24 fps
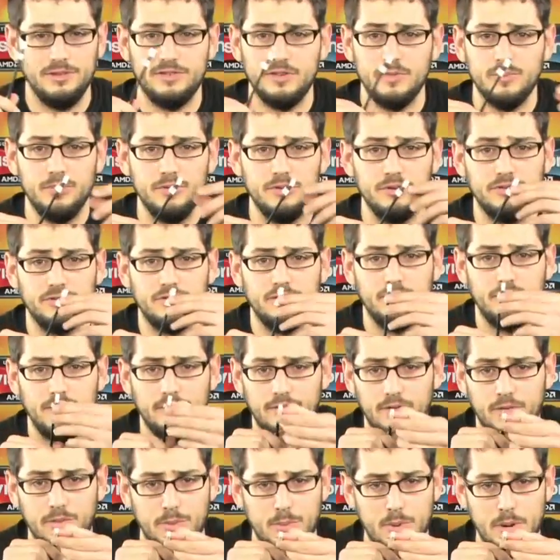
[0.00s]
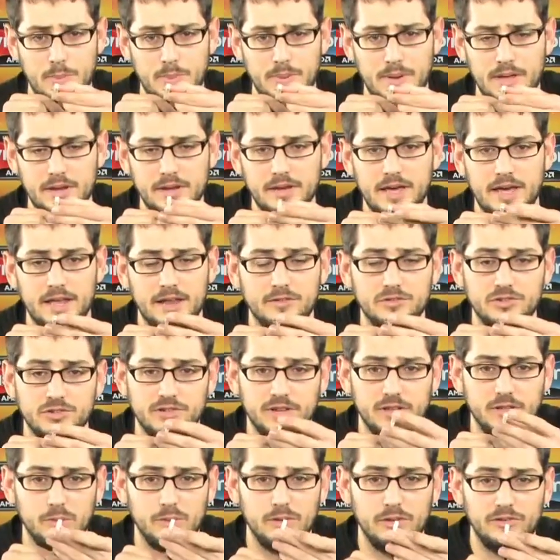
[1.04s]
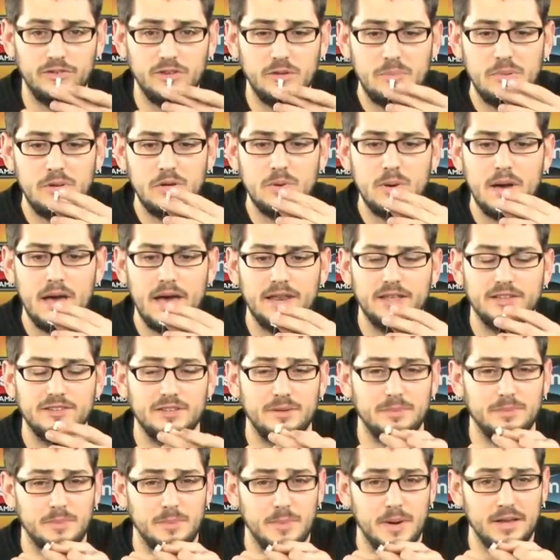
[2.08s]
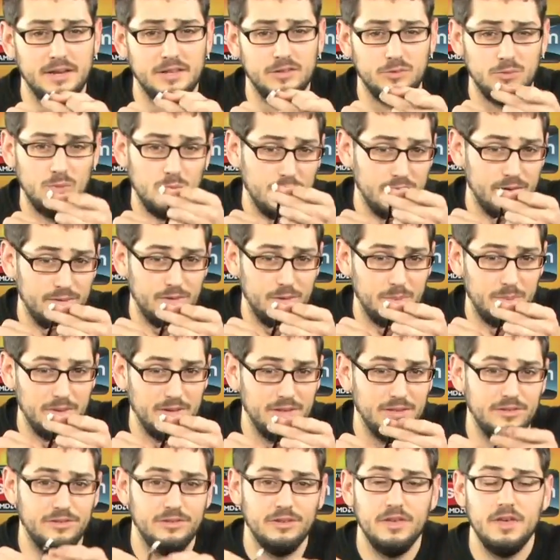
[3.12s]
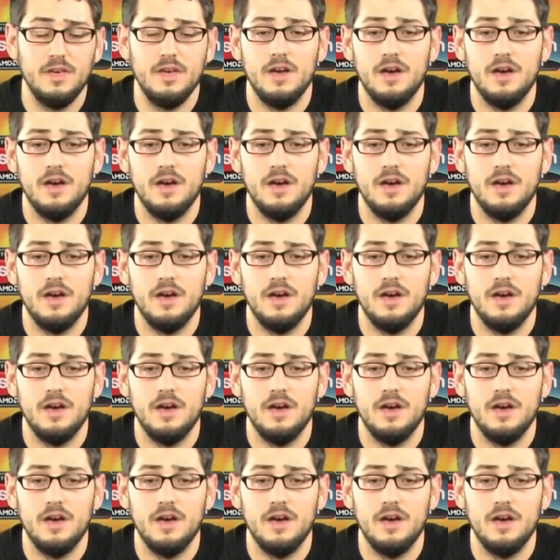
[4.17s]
simple. There's a, it's a three-pin, kind of just like the one the CPU had, except minus one of the pins.